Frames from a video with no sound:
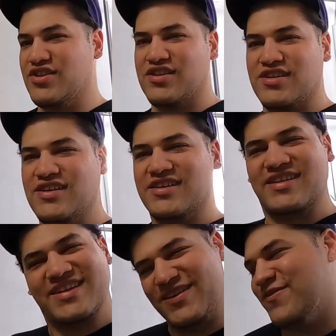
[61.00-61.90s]
just
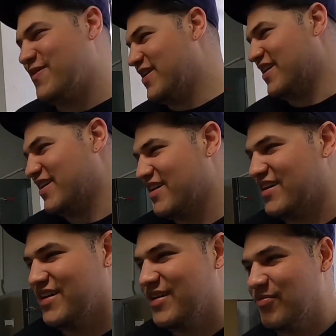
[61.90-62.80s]
look different.
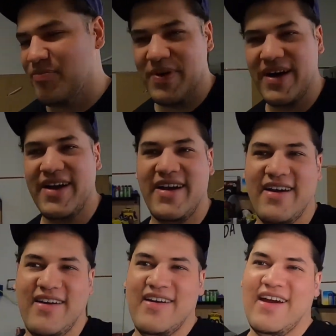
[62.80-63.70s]

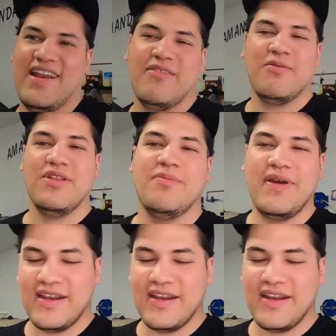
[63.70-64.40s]
But I never really paid